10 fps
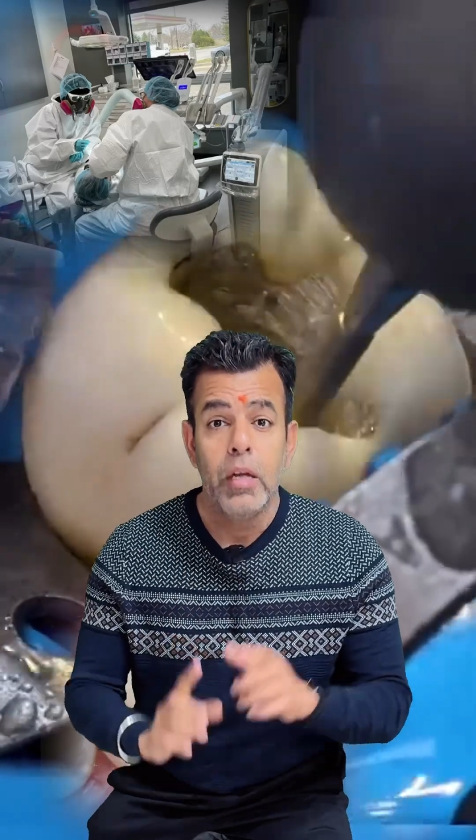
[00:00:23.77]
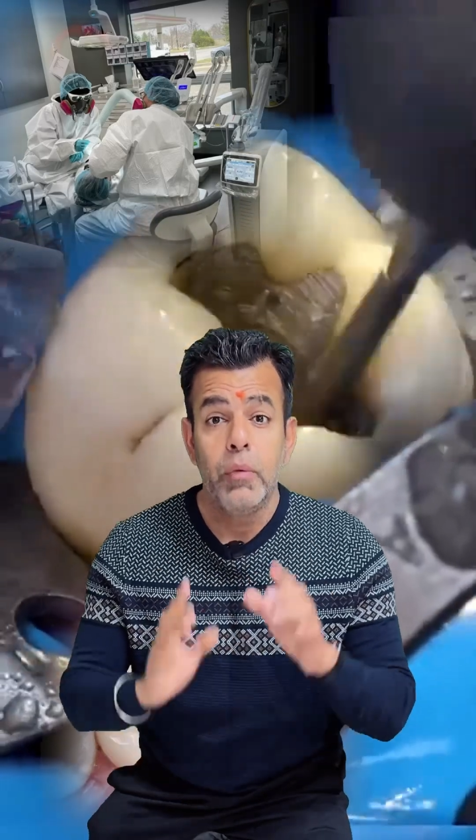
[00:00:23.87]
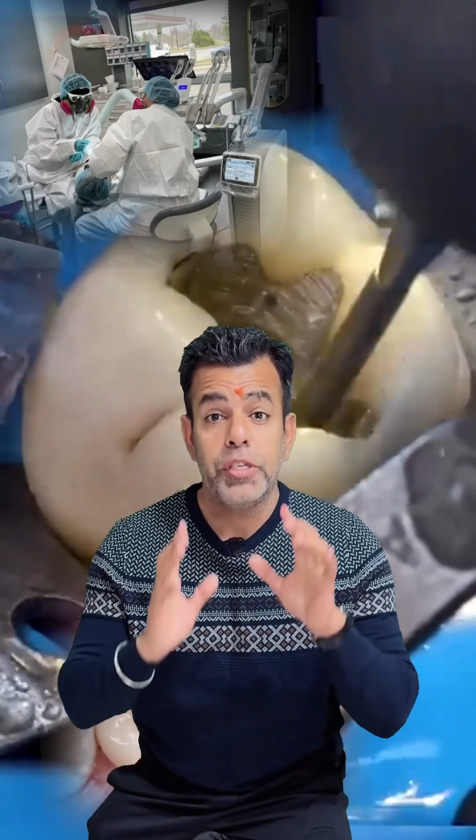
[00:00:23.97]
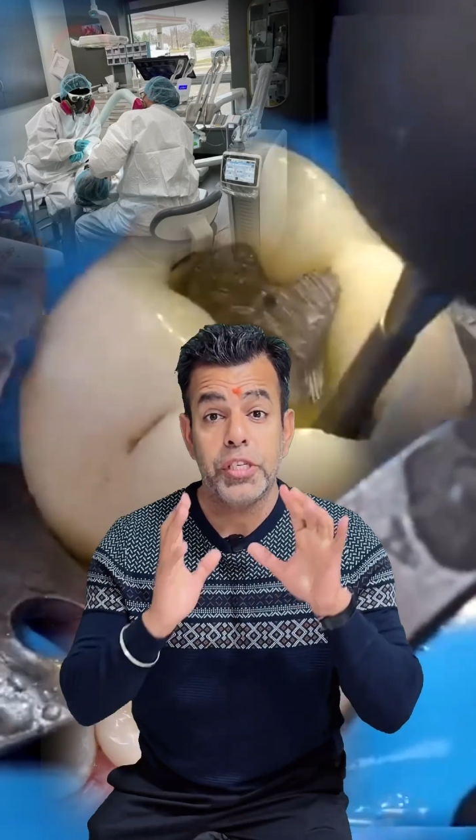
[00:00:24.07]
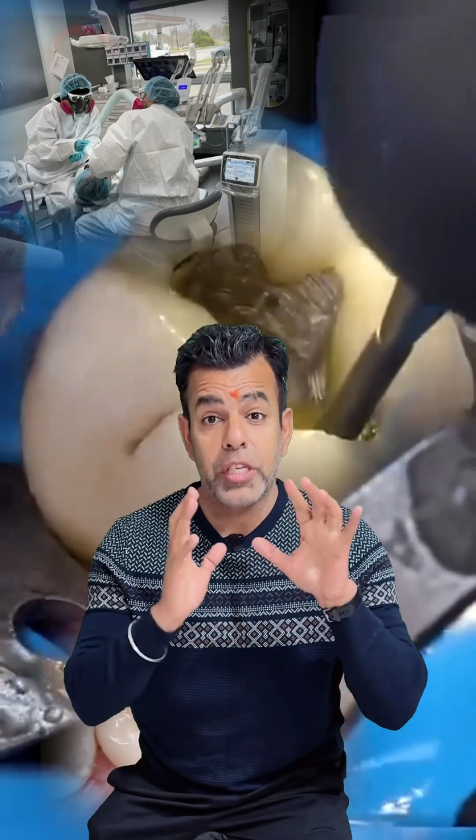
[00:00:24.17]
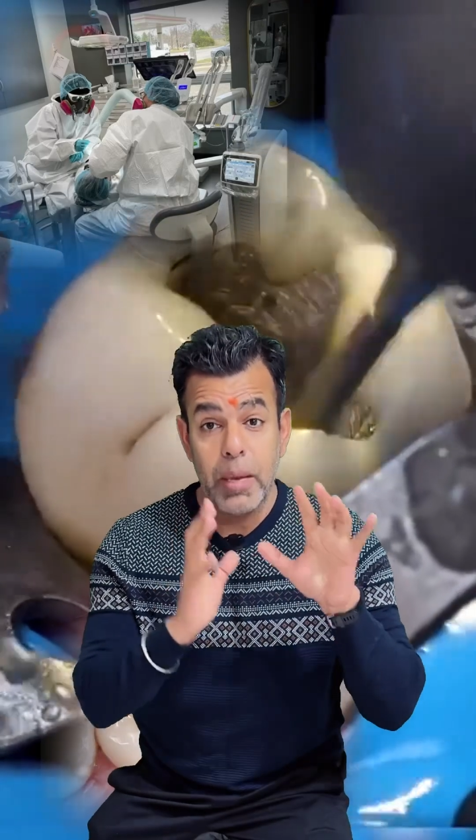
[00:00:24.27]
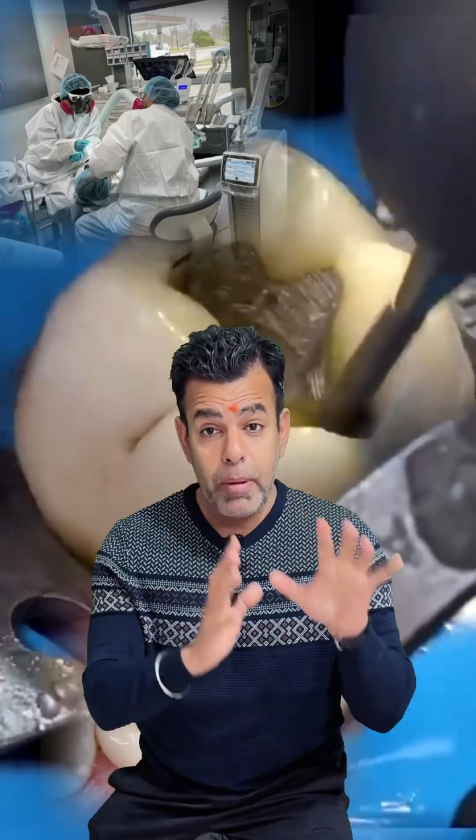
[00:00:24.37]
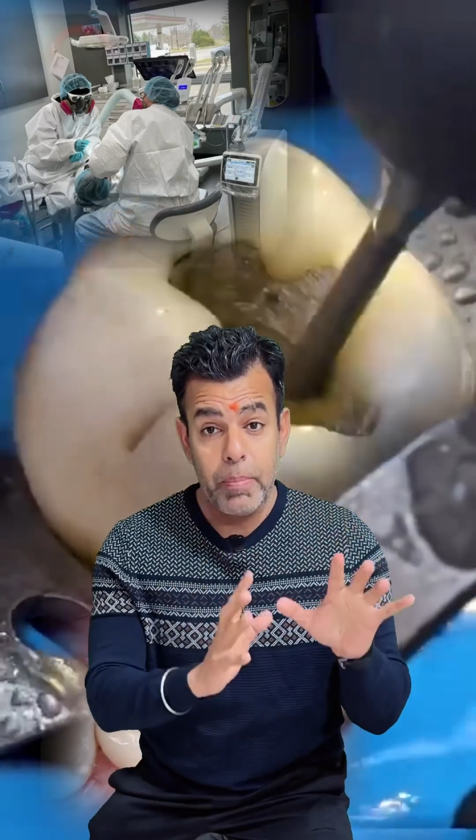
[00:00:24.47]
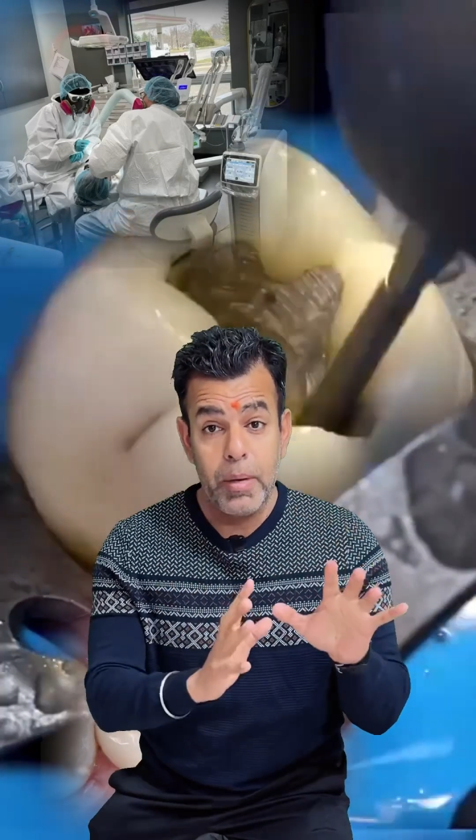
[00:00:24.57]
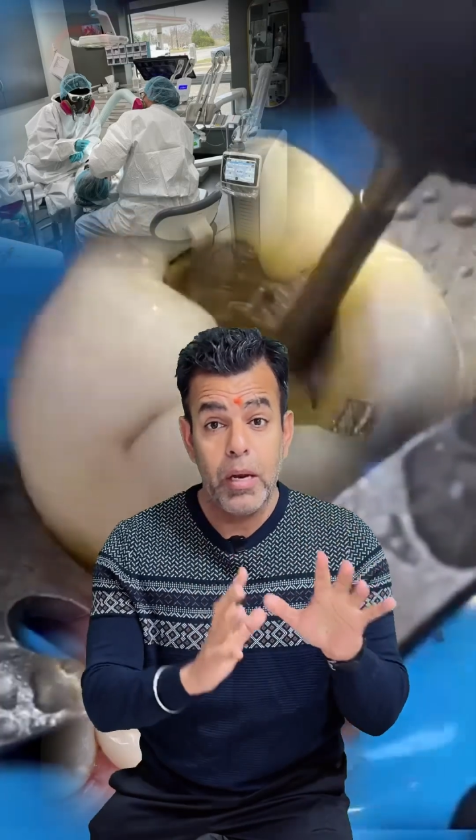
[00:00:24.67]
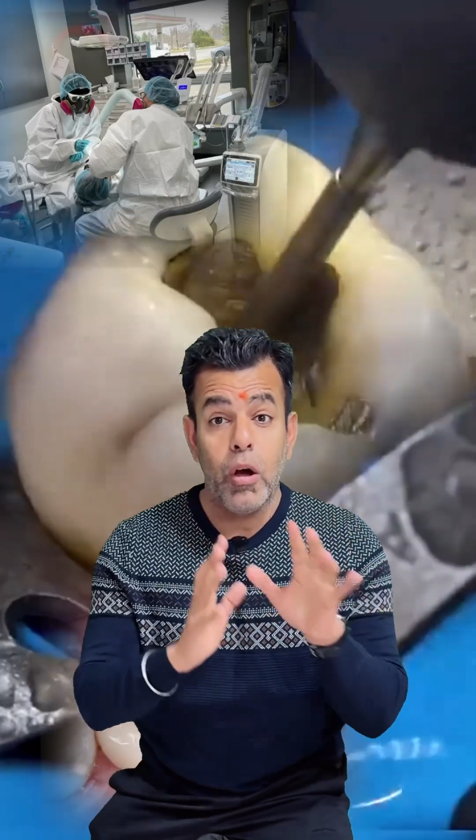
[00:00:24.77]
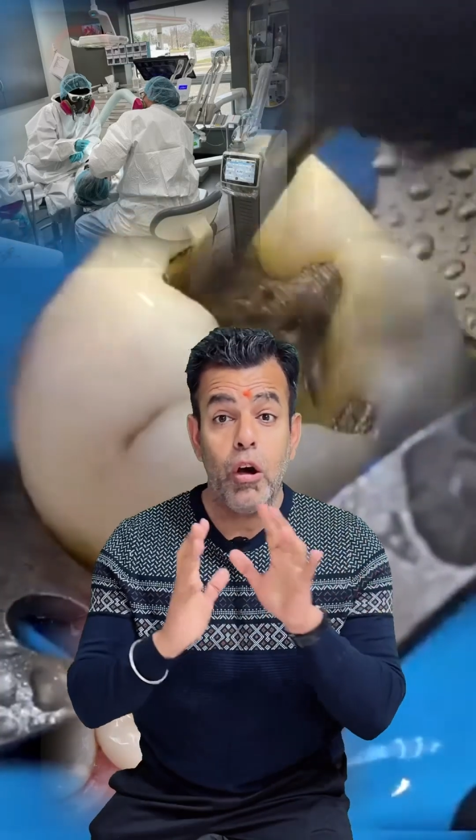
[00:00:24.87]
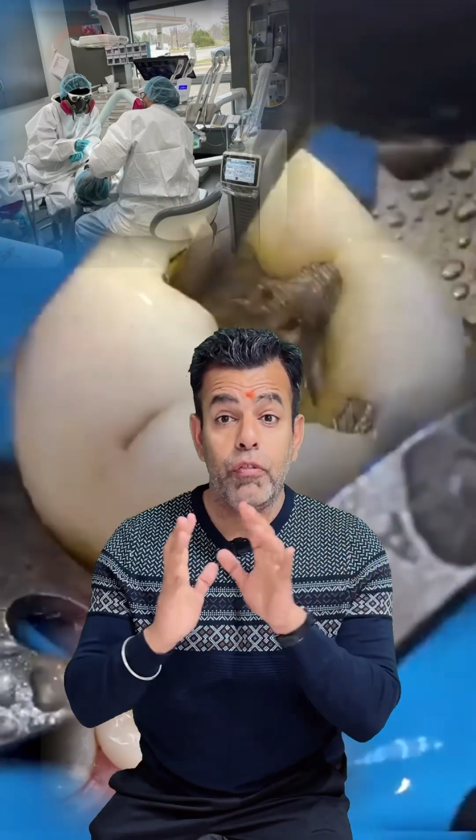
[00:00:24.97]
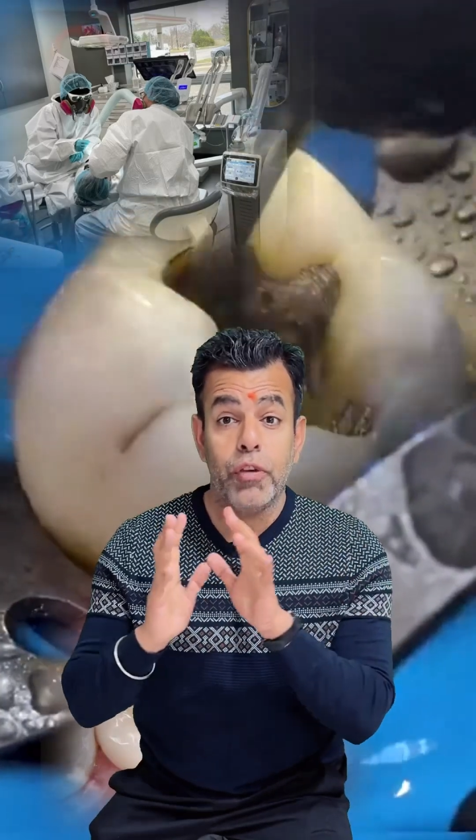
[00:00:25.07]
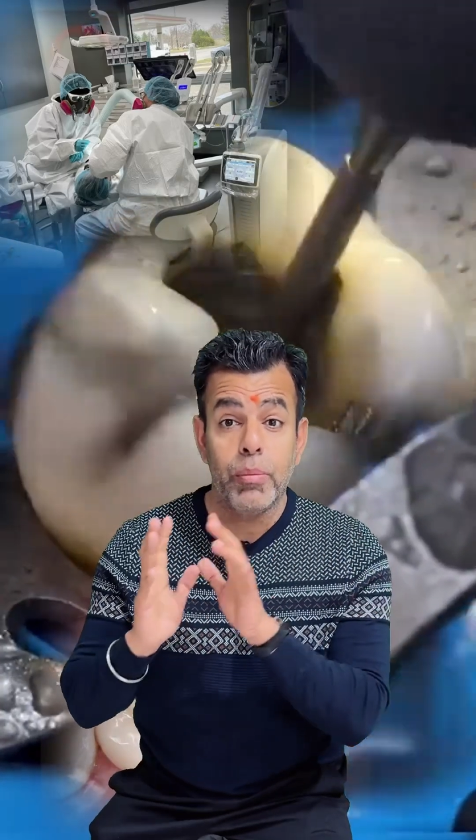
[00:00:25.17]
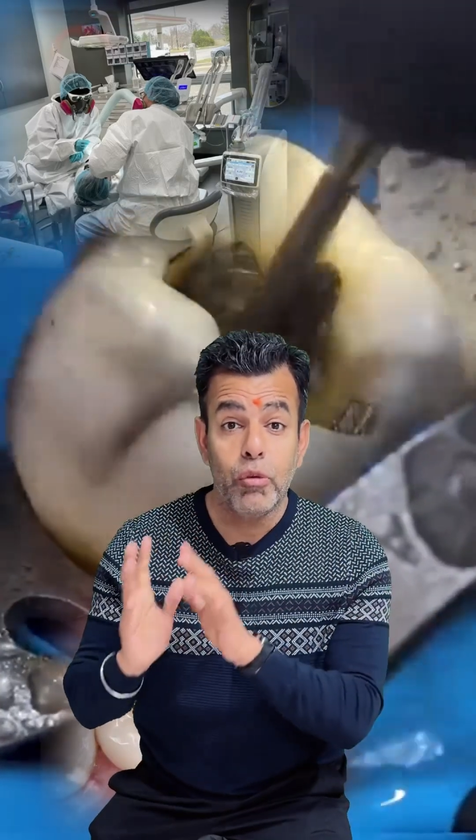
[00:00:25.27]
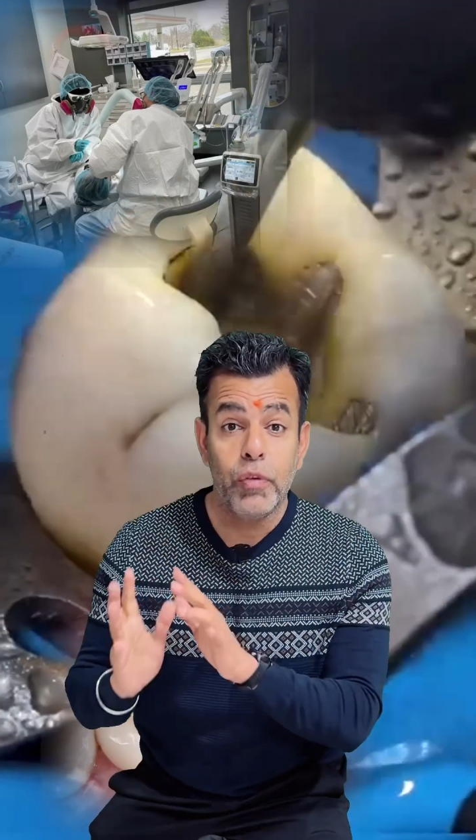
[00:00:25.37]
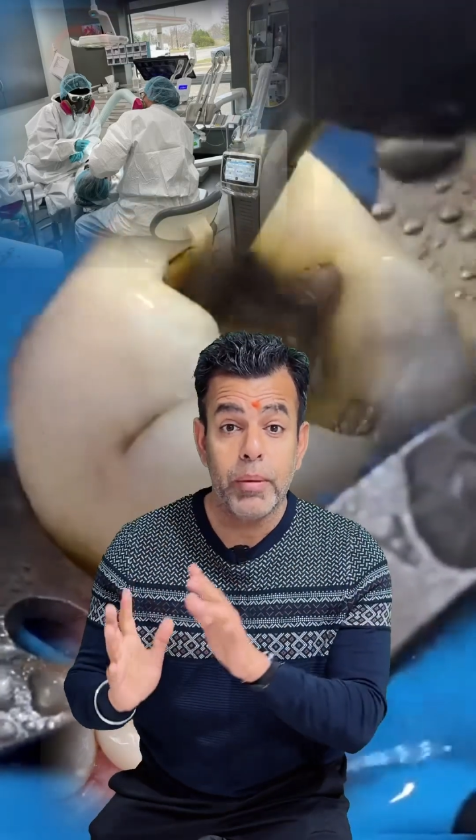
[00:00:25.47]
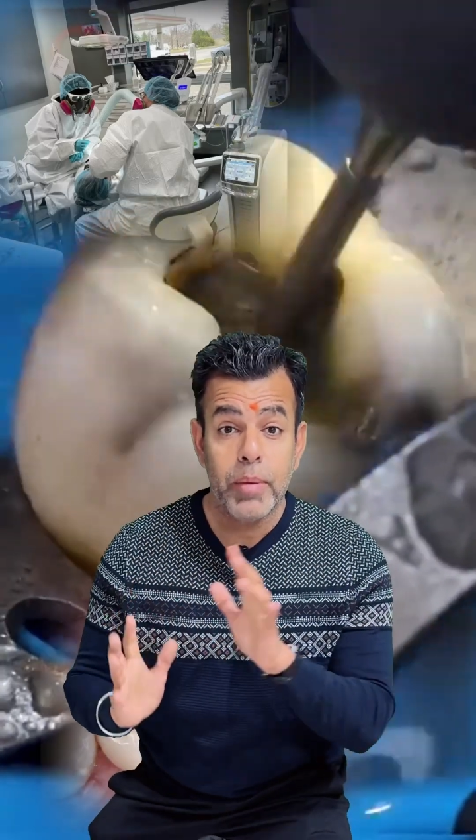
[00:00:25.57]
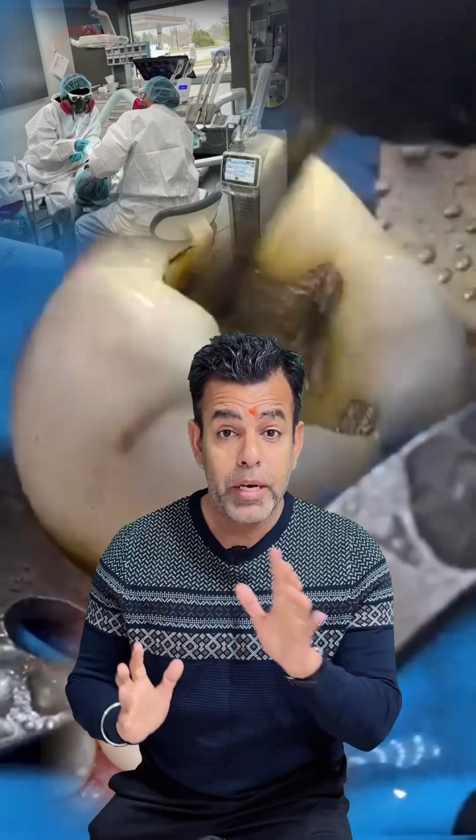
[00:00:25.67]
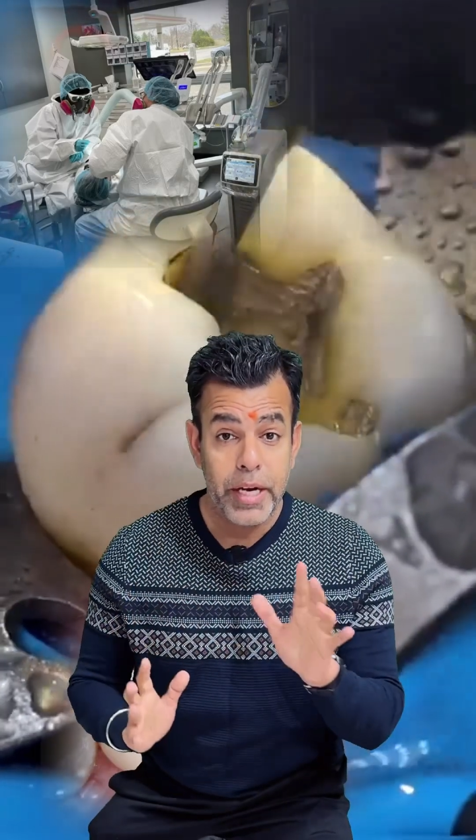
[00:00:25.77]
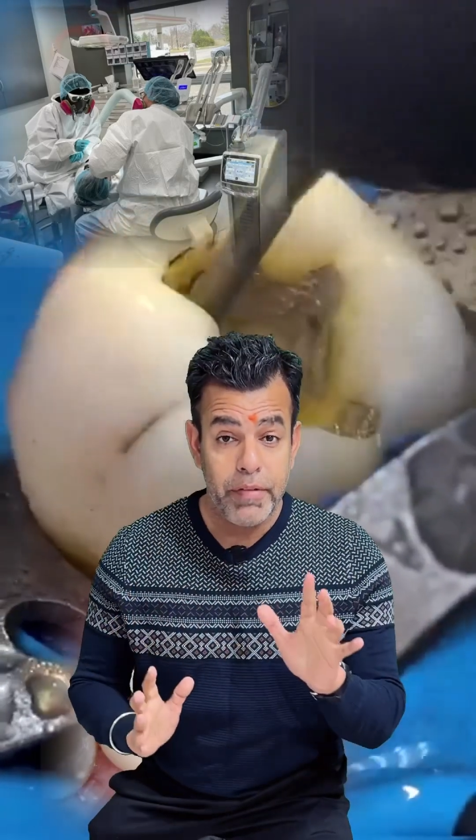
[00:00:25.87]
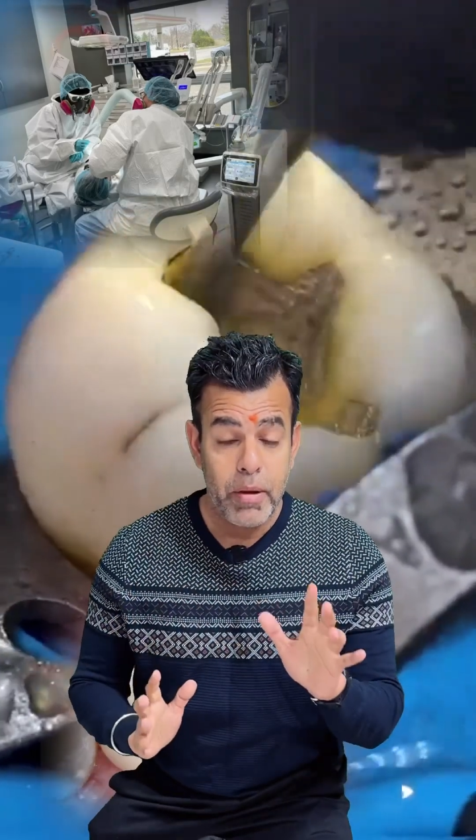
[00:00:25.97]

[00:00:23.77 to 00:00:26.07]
which is capable of removing mercury